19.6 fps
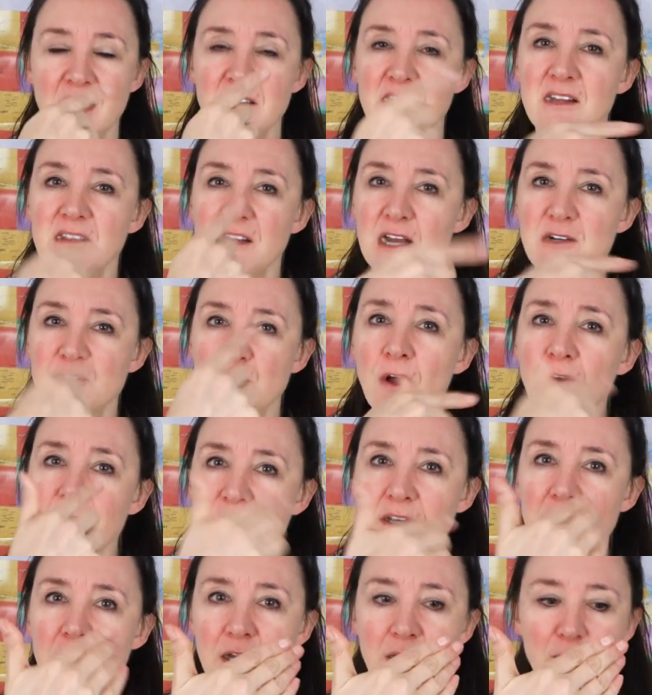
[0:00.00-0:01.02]
and then that
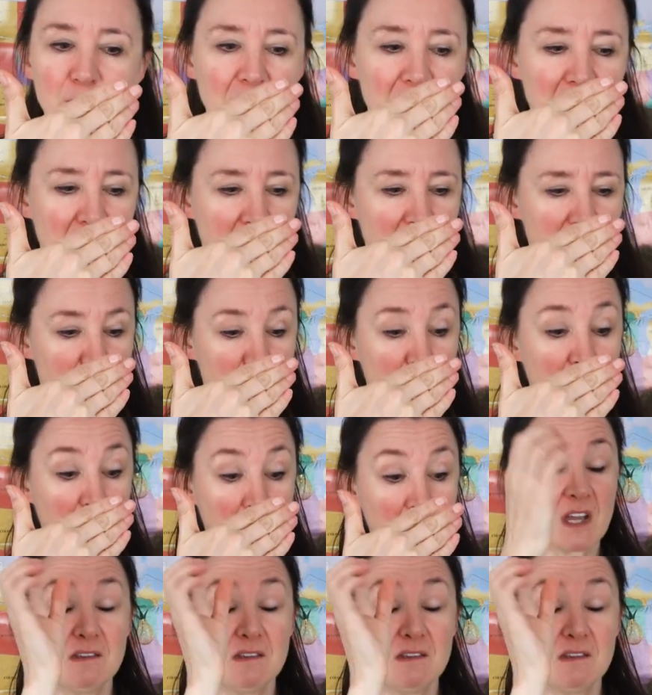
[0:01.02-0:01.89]
toffee coated peanut as well.